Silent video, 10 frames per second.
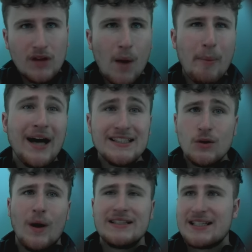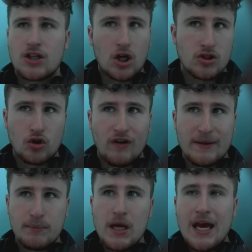Passing wise, this card's not
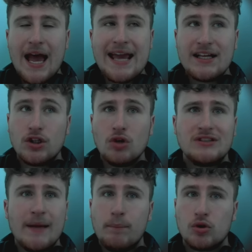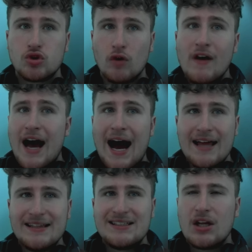great. He can do simple stuff
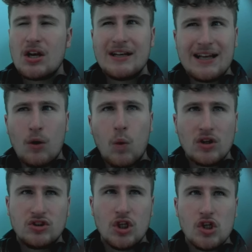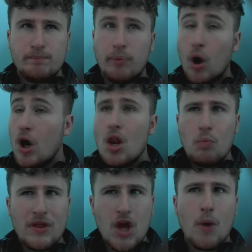and low 1-2s, but
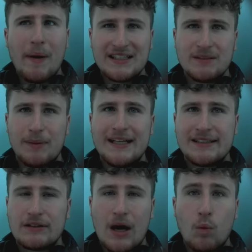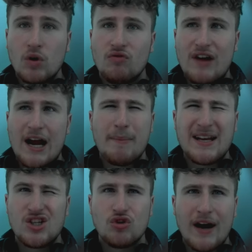with no passing playstyles, I wouldn't
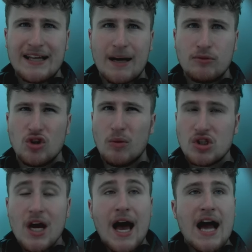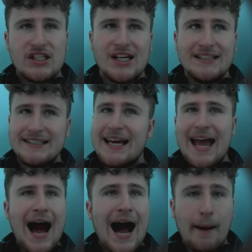recommend trying that too much. Agility,
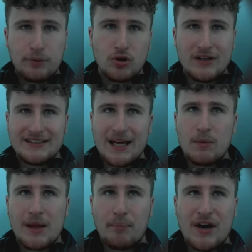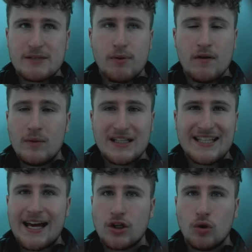absolutely insane with that press proven with the
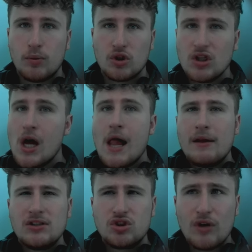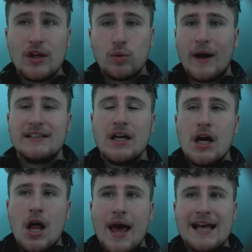technical plus. Strength wise,
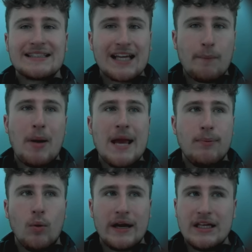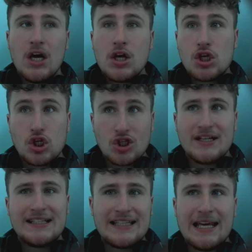it's like a paperweight. You just
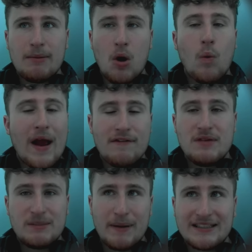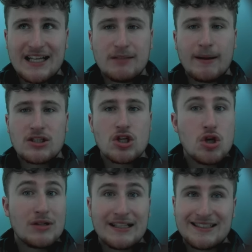need to keep it away from these big centre backs and
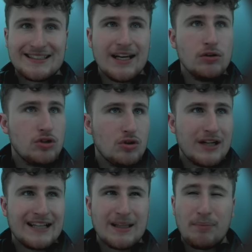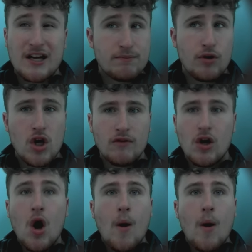utilise the skills, utilise that press proven.